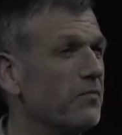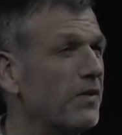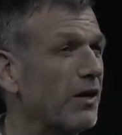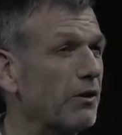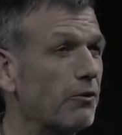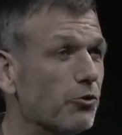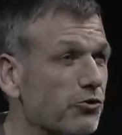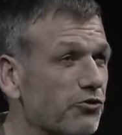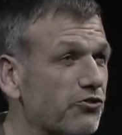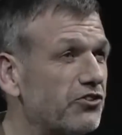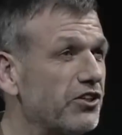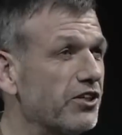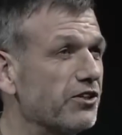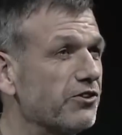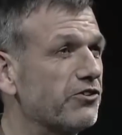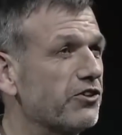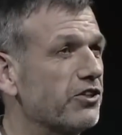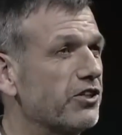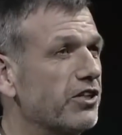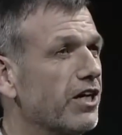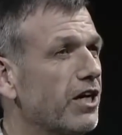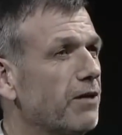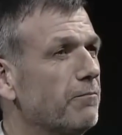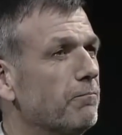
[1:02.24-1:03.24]
they're all still
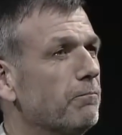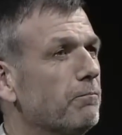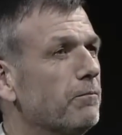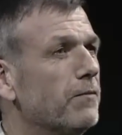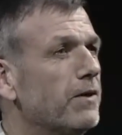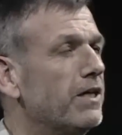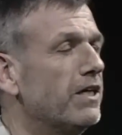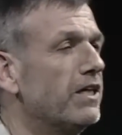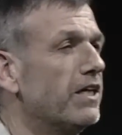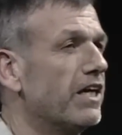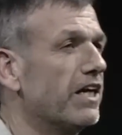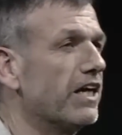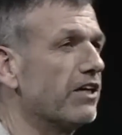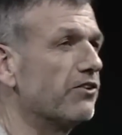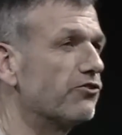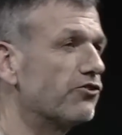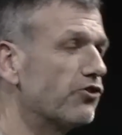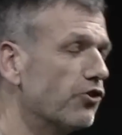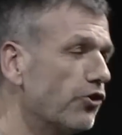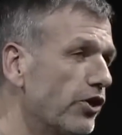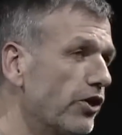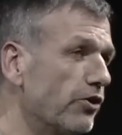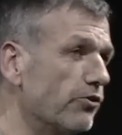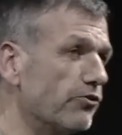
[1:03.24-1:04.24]
to come,
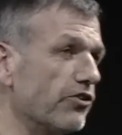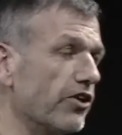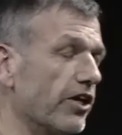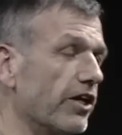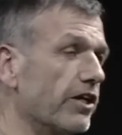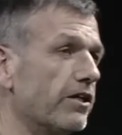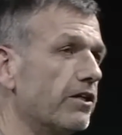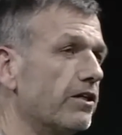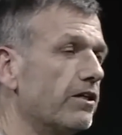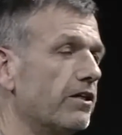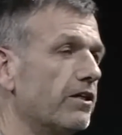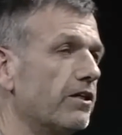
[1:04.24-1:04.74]
and Toyota